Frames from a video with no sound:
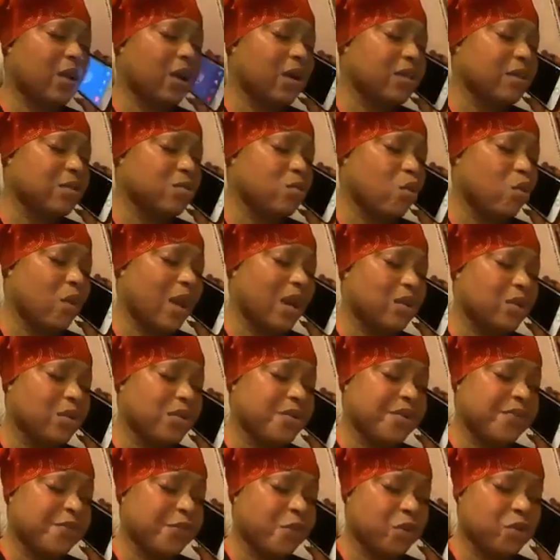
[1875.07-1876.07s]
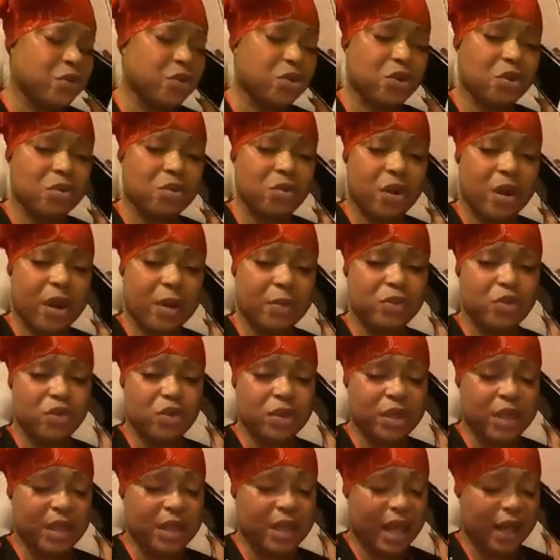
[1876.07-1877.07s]
Hello, Nimowa, Lori phone show, but
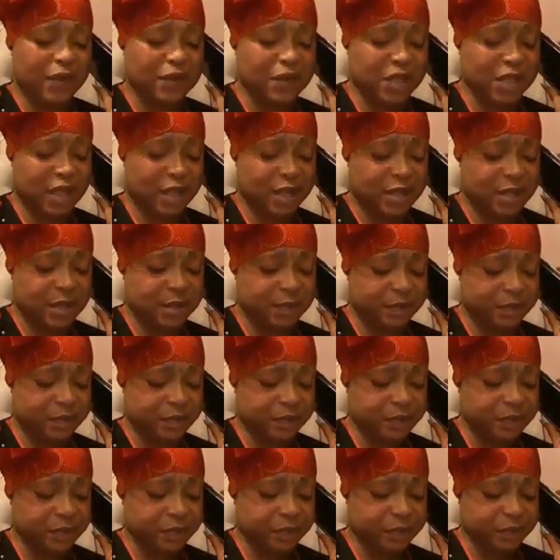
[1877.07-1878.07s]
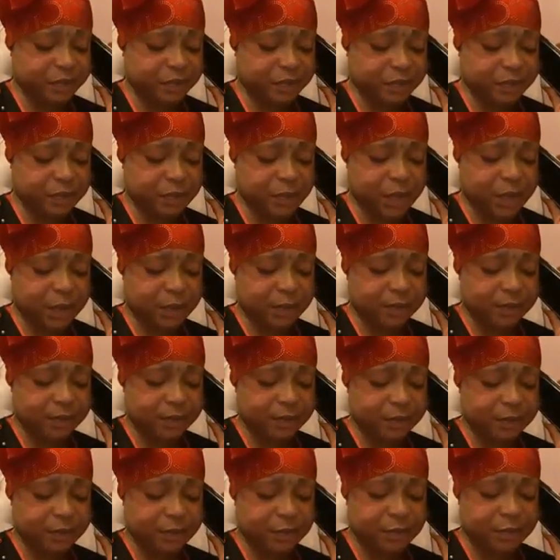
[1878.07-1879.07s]
I'm doing a live chat.
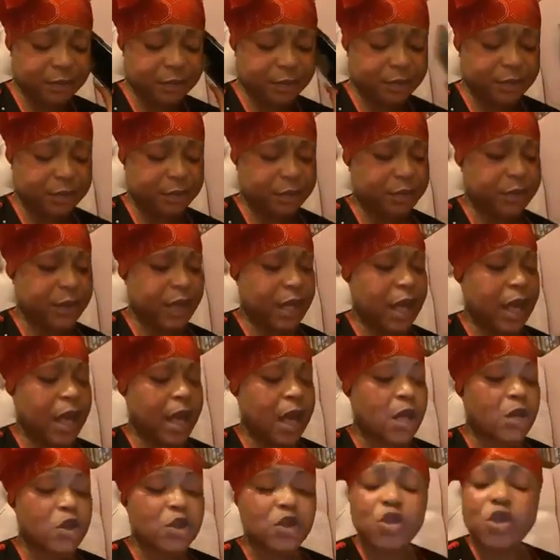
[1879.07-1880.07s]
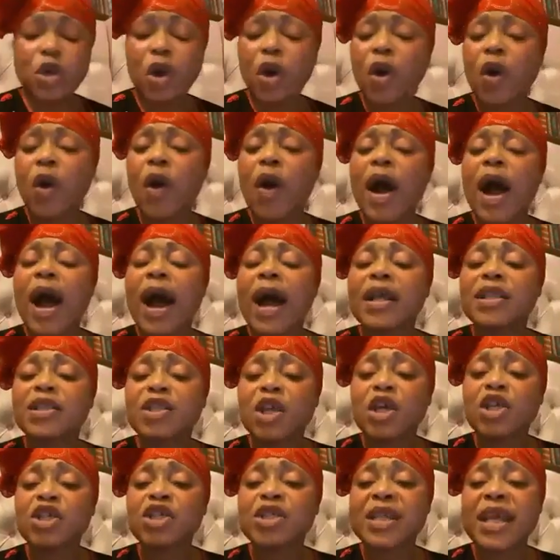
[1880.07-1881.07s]
Yeah. So
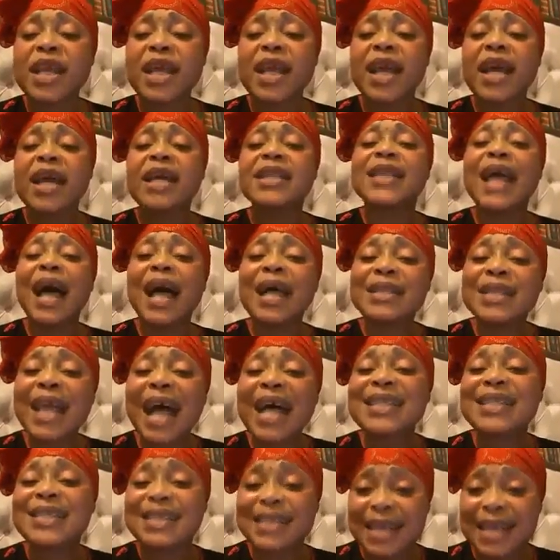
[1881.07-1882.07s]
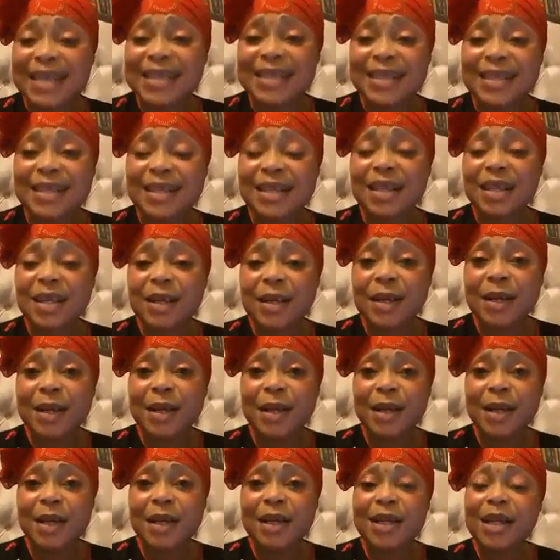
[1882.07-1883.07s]
you see that's it.
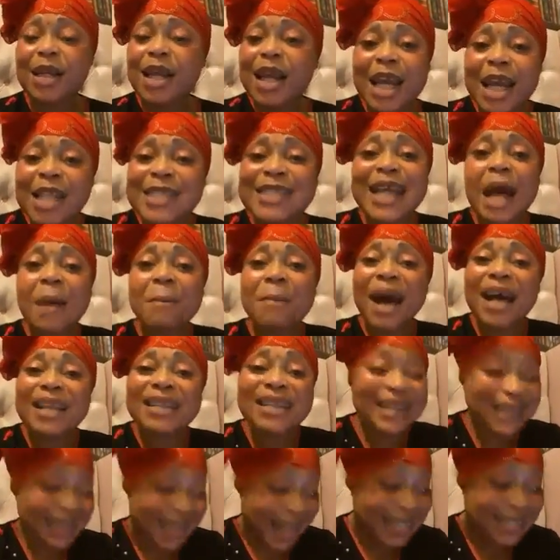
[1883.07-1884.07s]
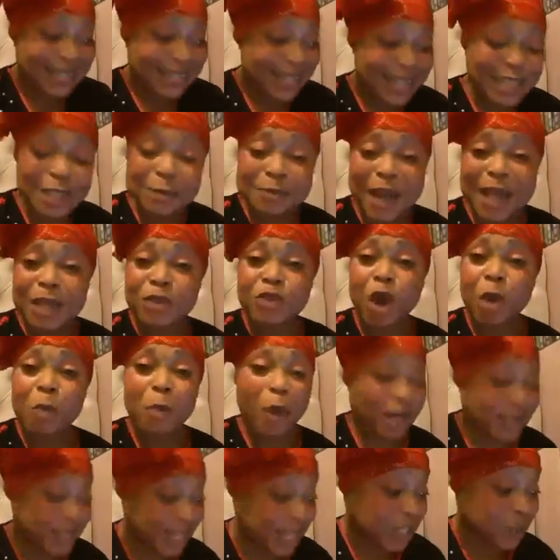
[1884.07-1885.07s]
It's about the last
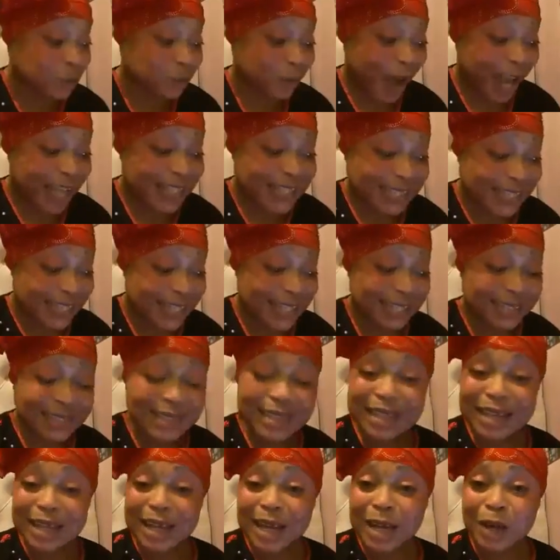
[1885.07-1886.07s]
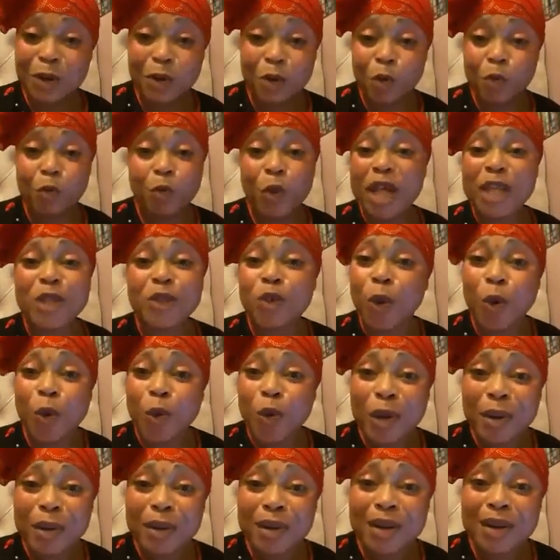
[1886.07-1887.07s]
respect. Nobody is fighting
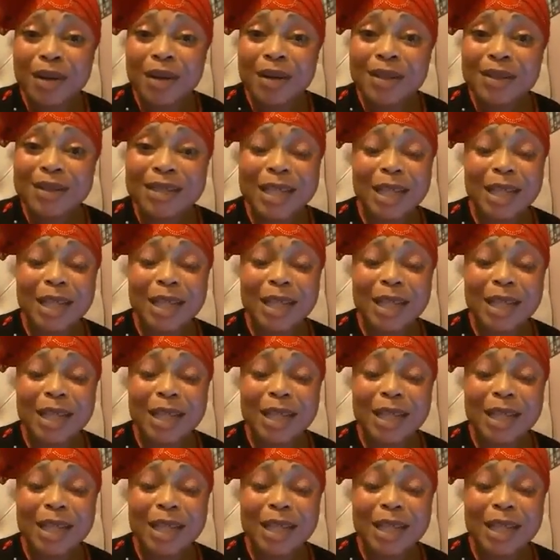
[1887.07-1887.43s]
widow.